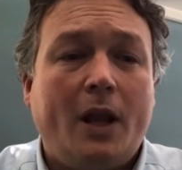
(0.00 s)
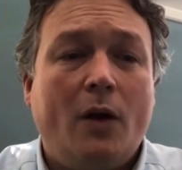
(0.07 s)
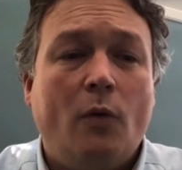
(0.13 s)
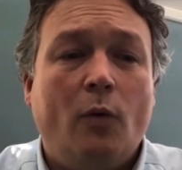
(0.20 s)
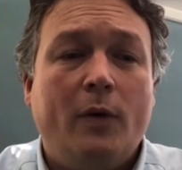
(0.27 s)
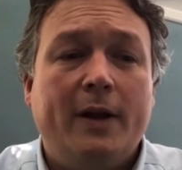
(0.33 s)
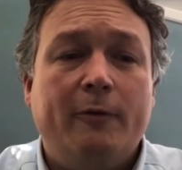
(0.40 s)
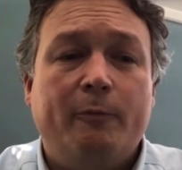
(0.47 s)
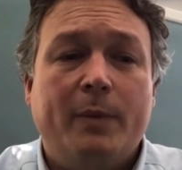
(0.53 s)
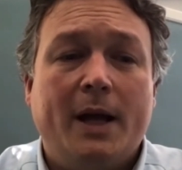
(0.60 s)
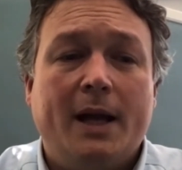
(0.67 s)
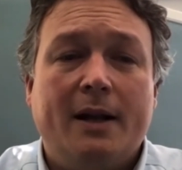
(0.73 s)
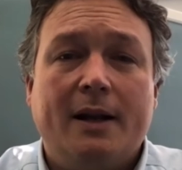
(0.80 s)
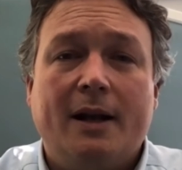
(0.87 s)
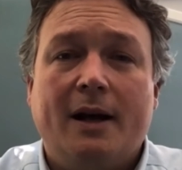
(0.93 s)
We've
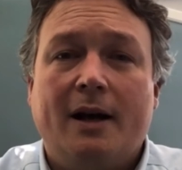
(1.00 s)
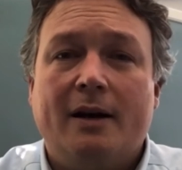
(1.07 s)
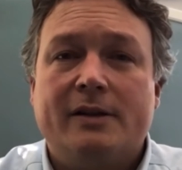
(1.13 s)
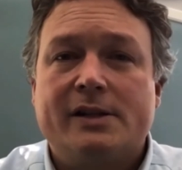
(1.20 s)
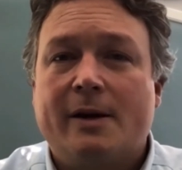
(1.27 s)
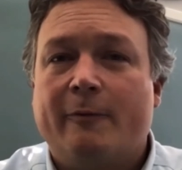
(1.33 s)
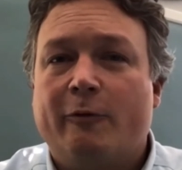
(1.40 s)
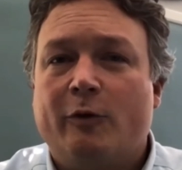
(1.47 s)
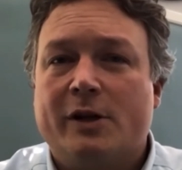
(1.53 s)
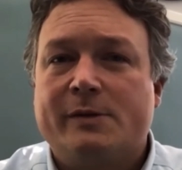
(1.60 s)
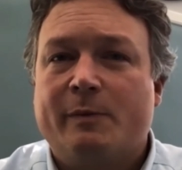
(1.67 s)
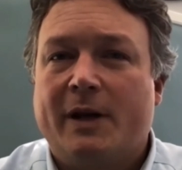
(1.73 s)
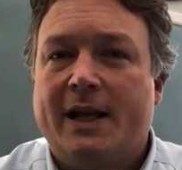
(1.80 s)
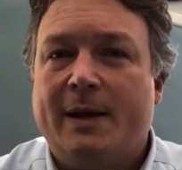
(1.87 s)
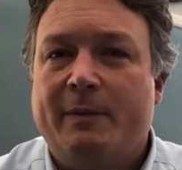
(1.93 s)
been, some of what's
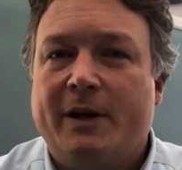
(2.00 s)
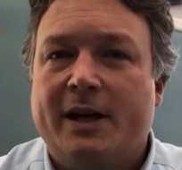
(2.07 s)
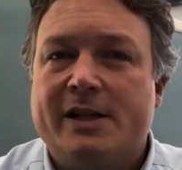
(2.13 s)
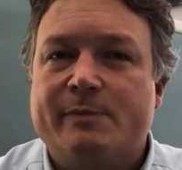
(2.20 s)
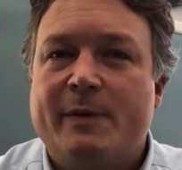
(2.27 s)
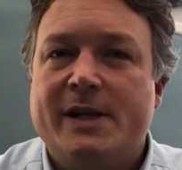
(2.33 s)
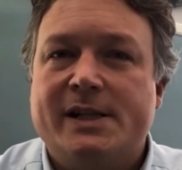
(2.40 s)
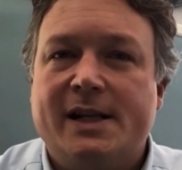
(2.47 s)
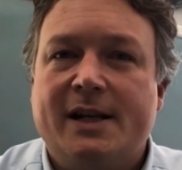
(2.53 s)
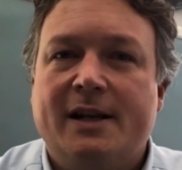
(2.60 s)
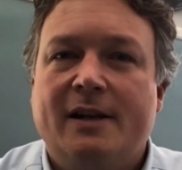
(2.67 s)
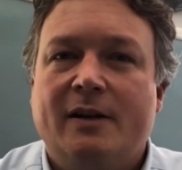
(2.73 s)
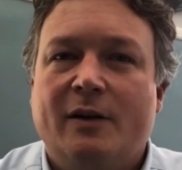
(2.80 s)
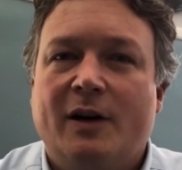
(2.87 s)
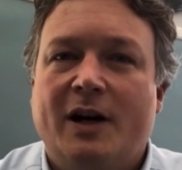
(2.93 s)
been keeping us
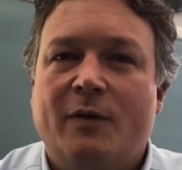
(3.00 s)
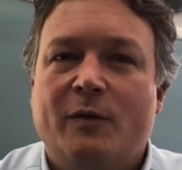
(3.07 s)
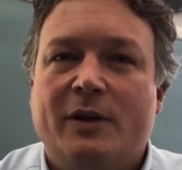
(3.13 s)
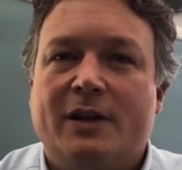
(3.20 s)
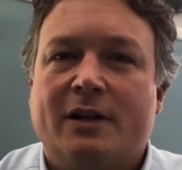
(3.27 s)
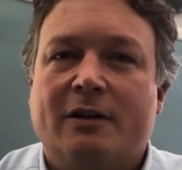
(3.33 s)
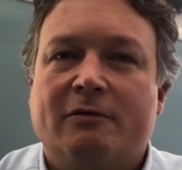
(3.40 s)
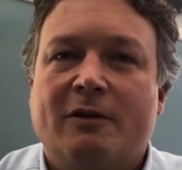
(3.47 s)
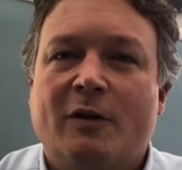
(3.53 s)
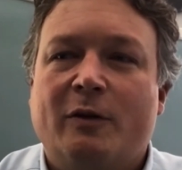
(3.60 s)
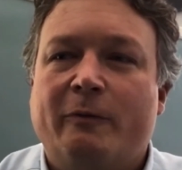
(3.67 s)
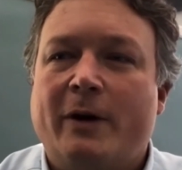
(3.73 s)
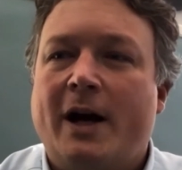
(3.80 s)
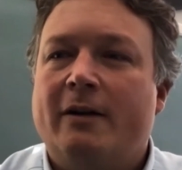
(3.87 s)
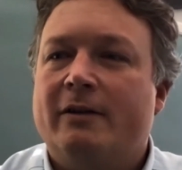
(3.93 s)
busy with the
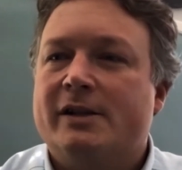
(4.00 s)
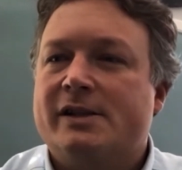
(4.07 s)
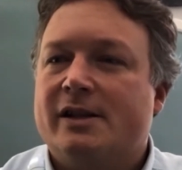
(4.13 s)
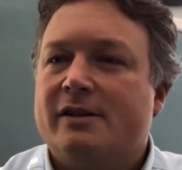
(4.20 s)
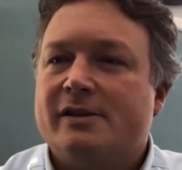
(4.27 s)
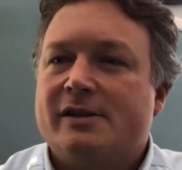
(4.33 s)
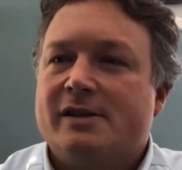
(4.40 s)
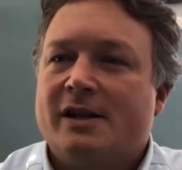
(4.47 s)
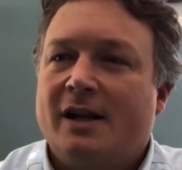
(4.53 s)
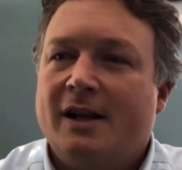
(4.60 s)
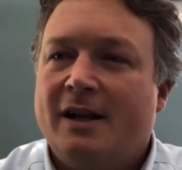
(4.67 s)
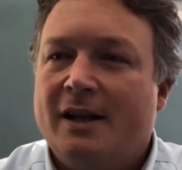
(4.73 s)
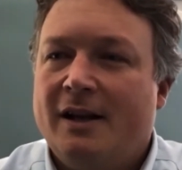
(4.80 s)
coronavirus, there's